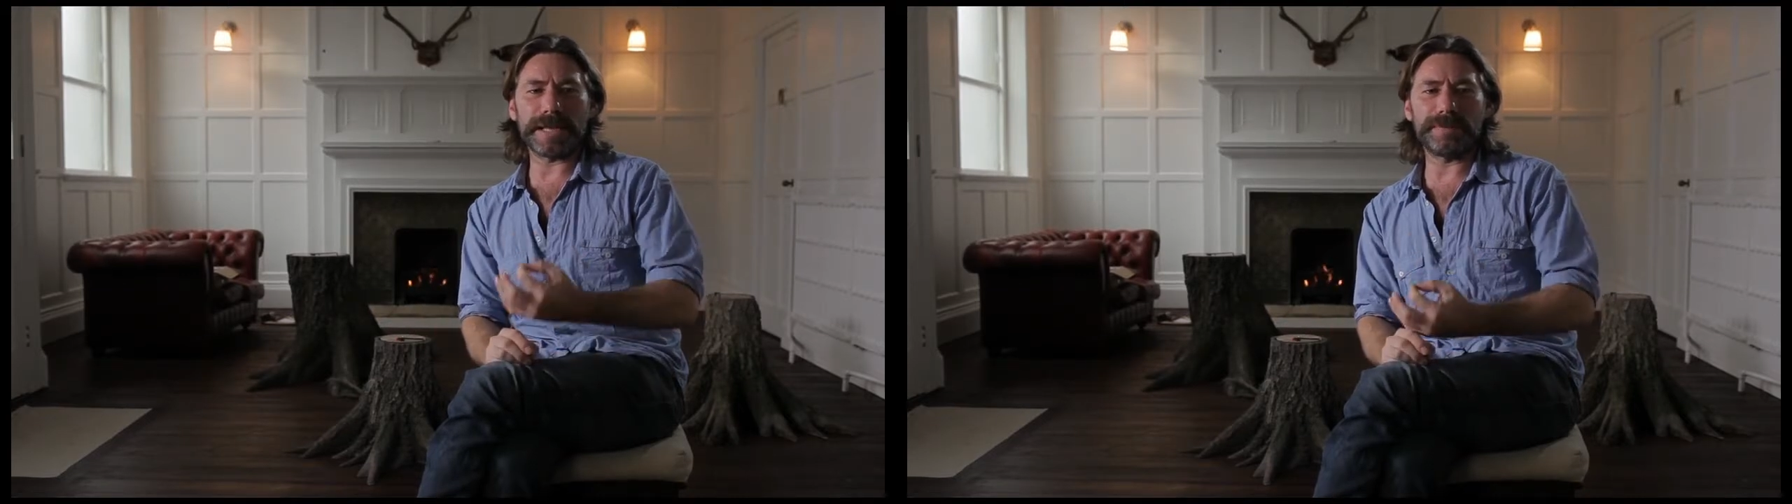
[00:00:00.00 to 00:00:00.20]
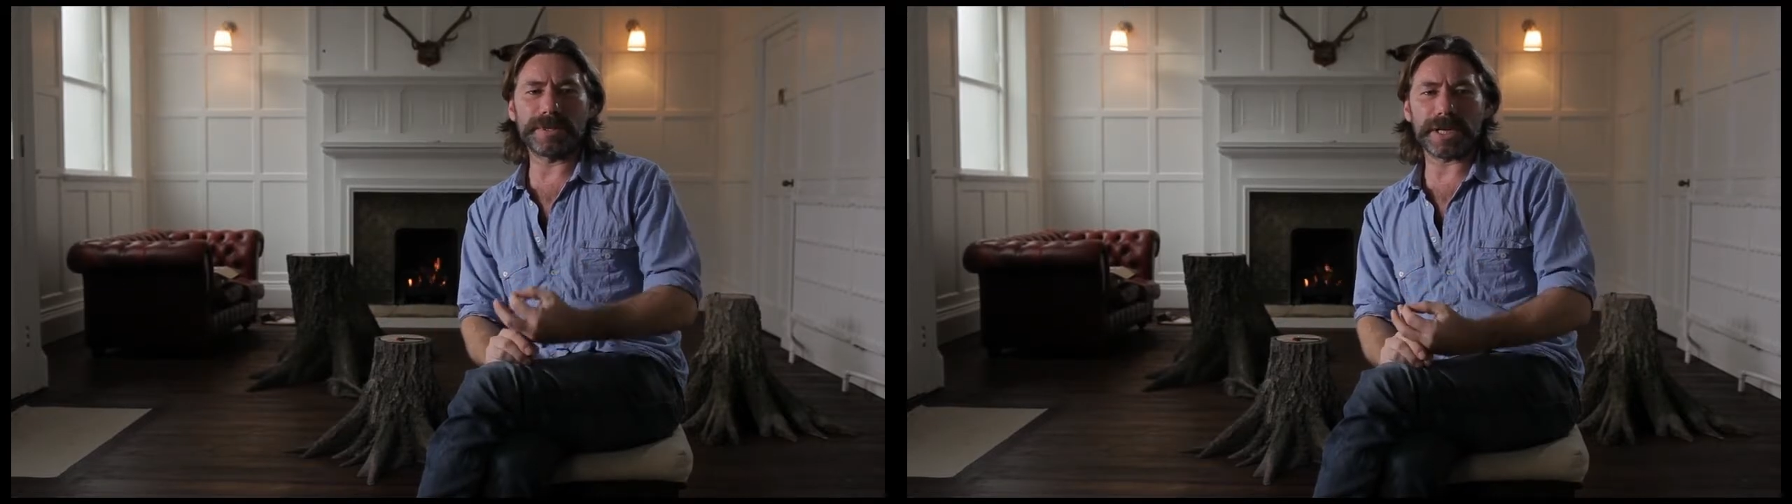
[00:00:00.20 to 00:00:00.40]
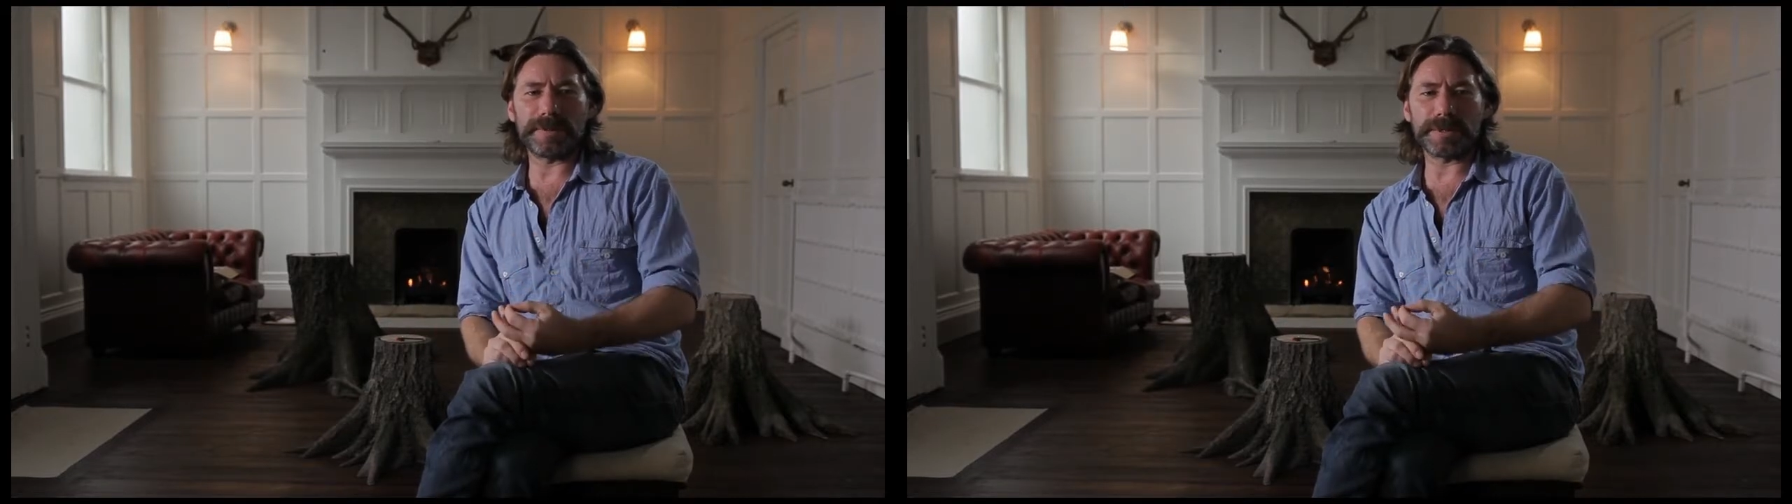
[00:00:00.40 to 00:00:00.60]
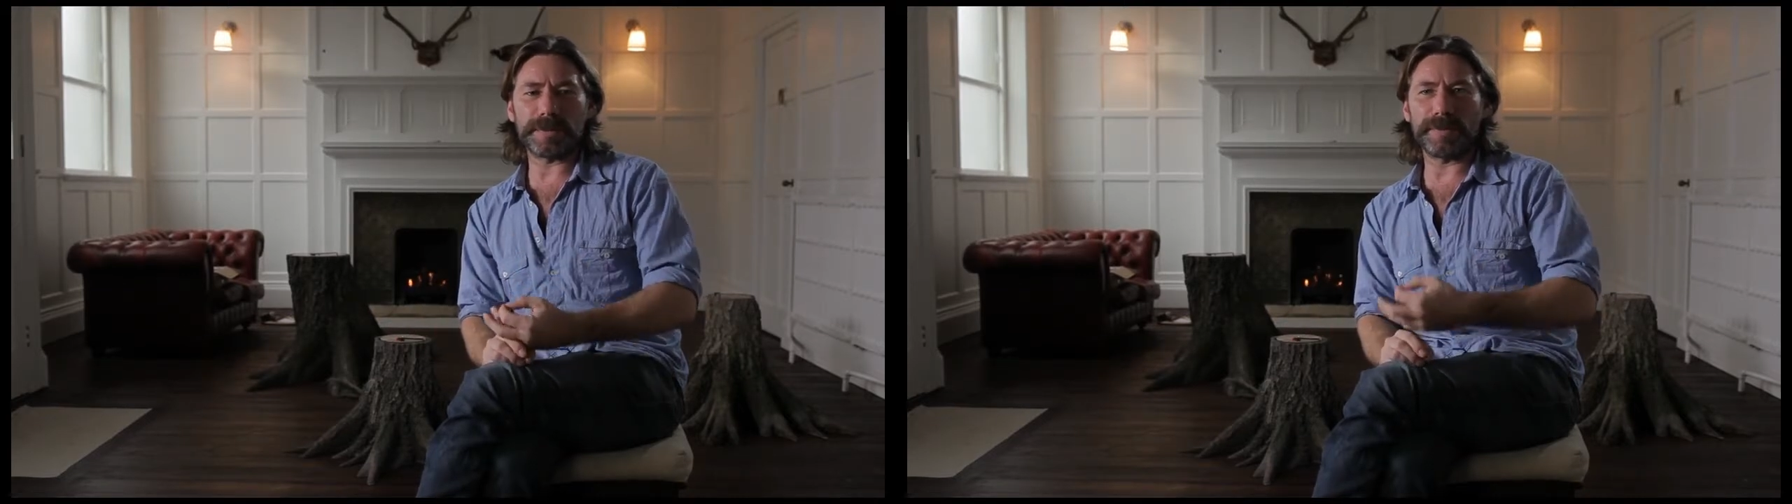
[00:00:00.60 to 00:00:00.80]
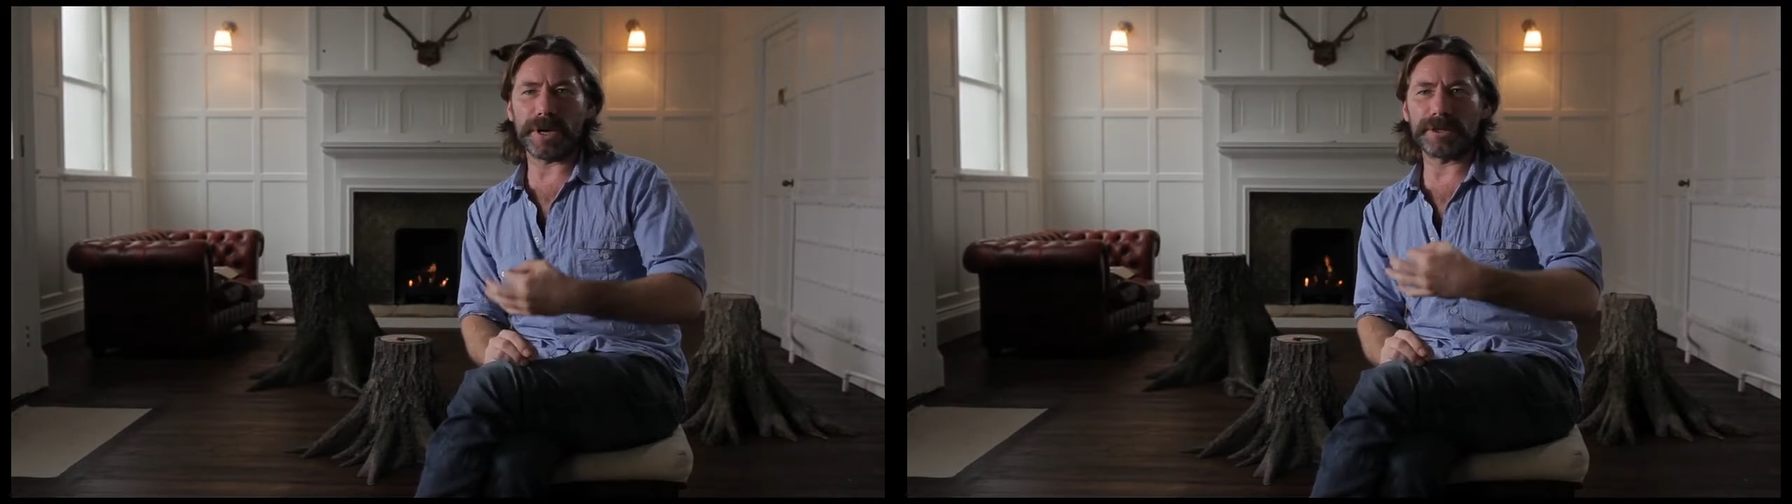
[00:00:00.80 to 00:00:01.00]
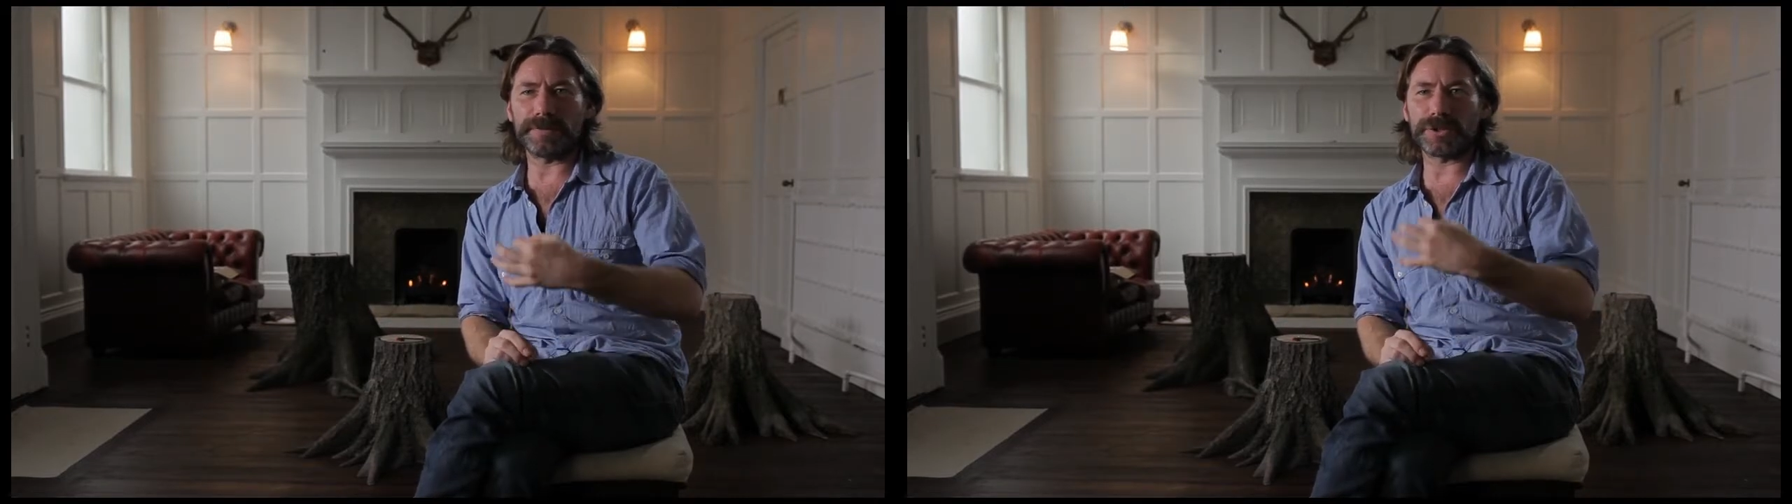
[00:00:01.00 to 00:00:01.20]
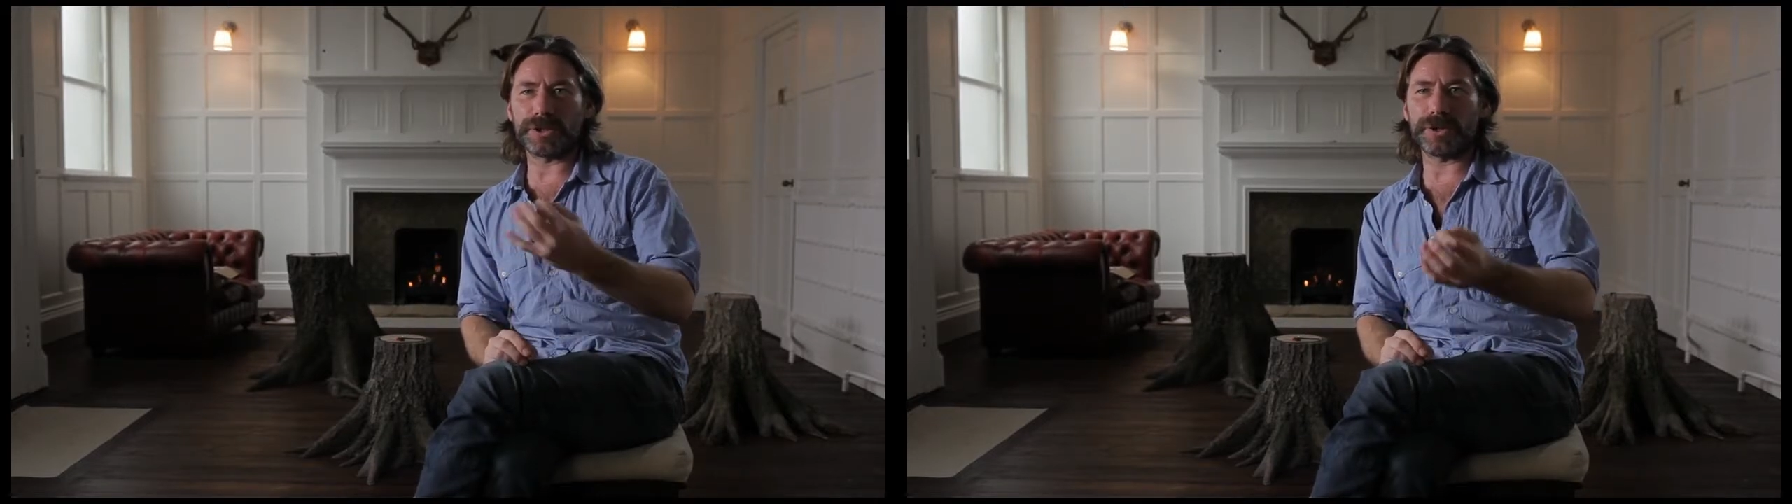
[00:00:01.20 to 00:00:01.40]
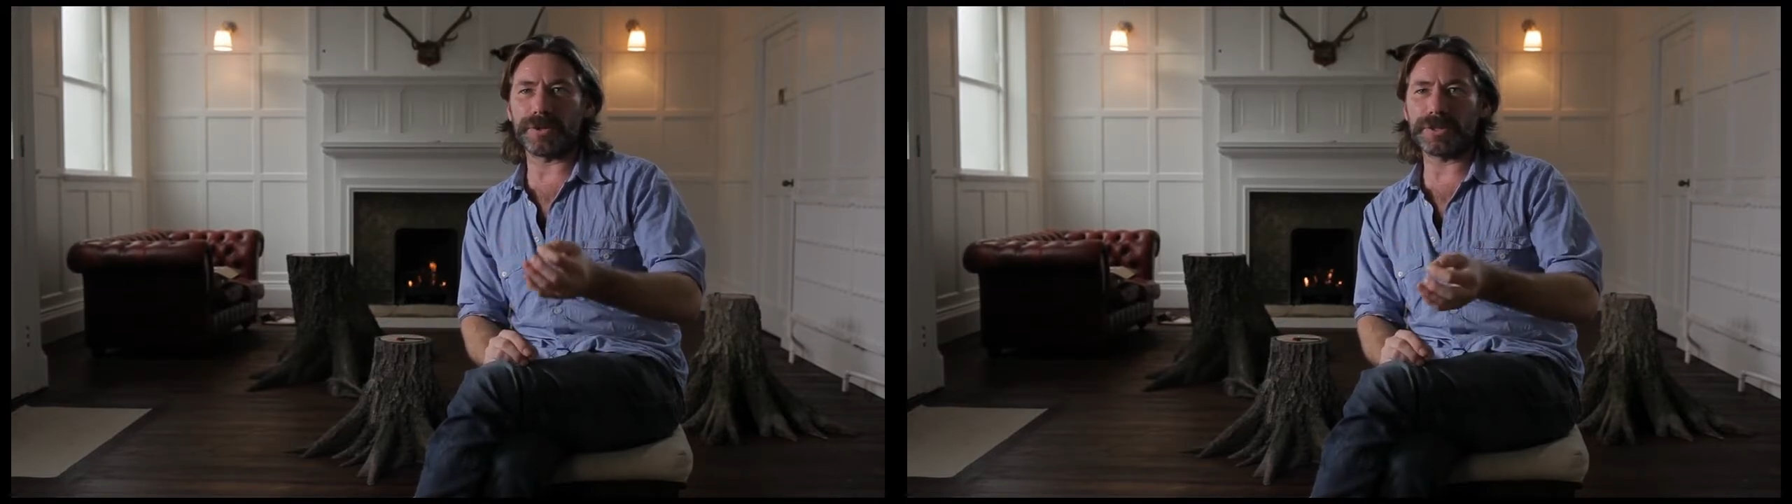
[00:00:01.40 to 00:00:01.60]
image came into my mind of
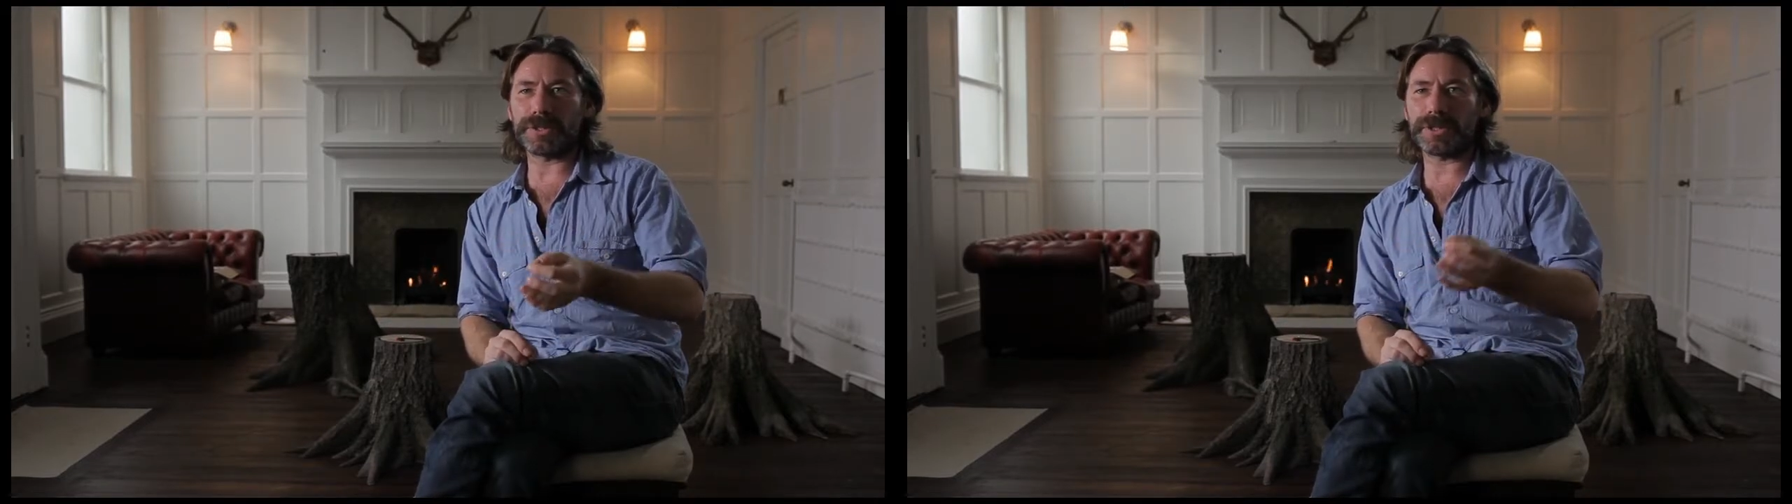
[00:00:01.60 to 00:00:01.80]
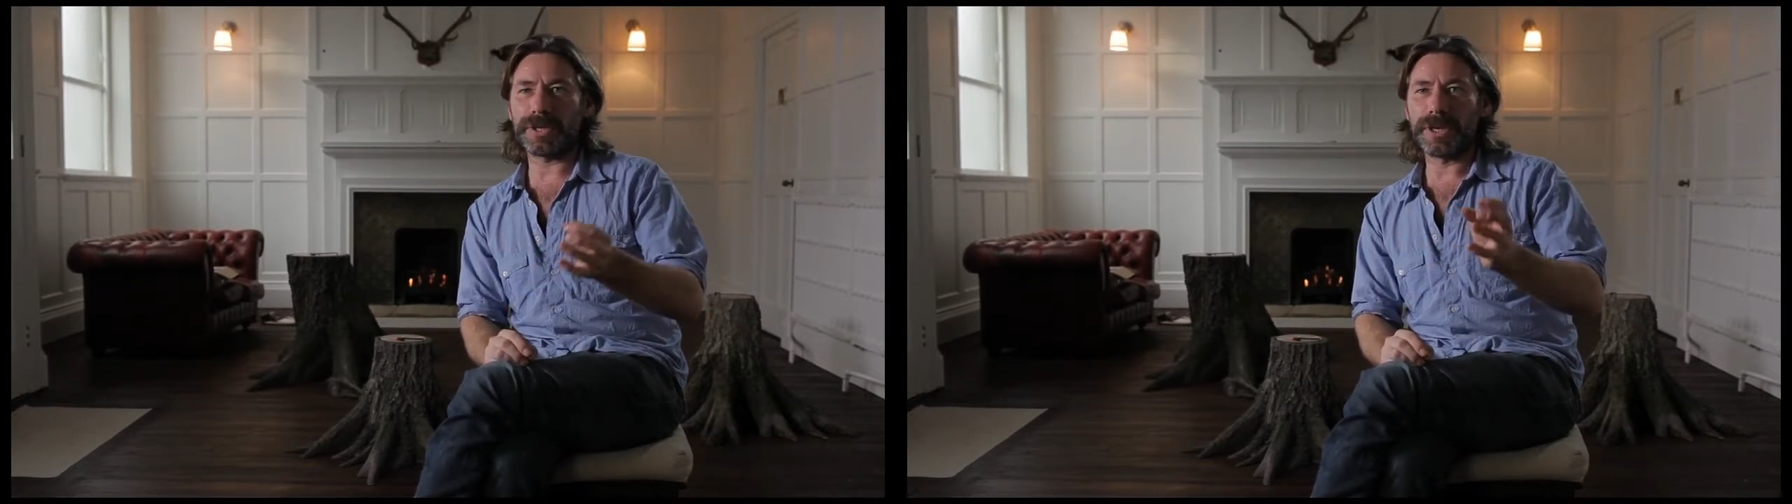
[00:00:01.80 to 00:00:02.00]
Dürer's